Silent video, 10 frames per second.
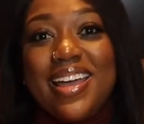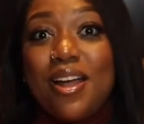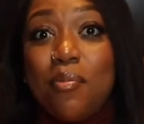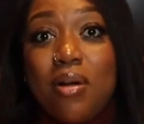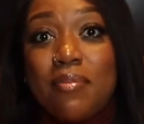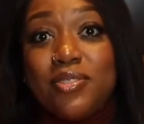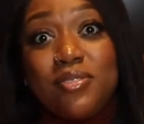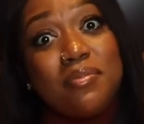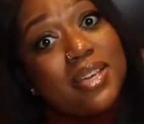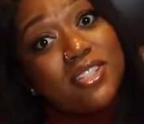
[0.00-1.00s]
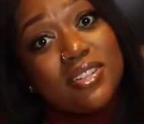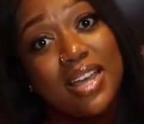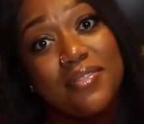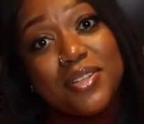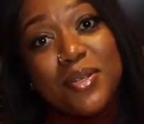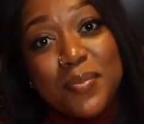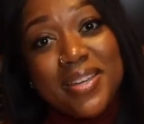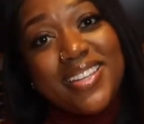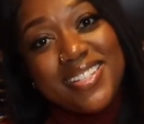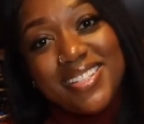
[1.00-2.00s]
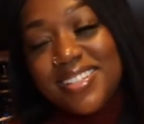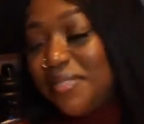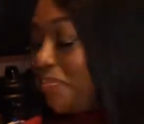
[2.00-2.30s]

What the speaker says: and I promise you it makes your life a little bit easier.